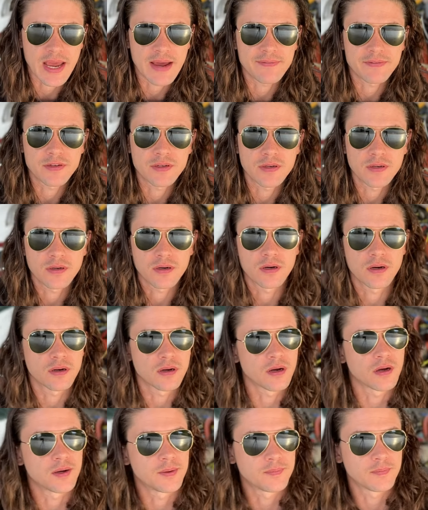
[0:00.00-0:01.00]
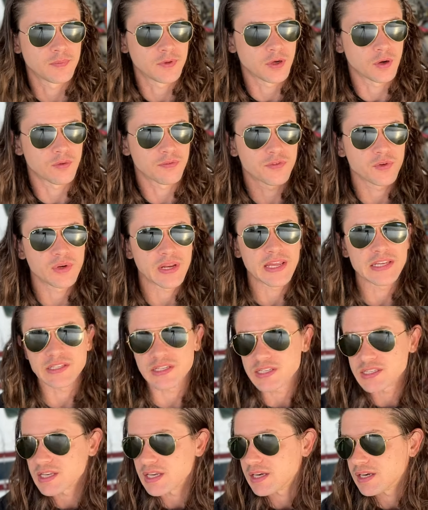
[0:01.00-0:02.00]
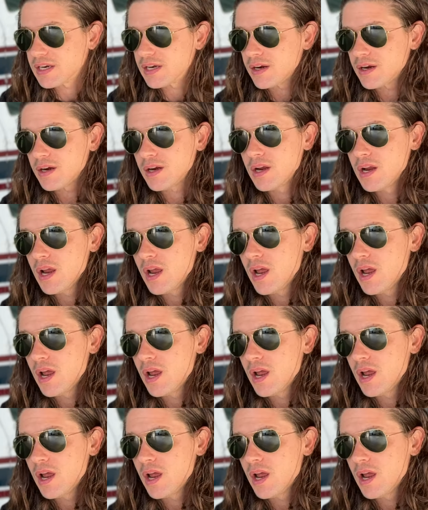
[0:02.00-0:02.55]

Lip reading: after you know, a few days of sitting here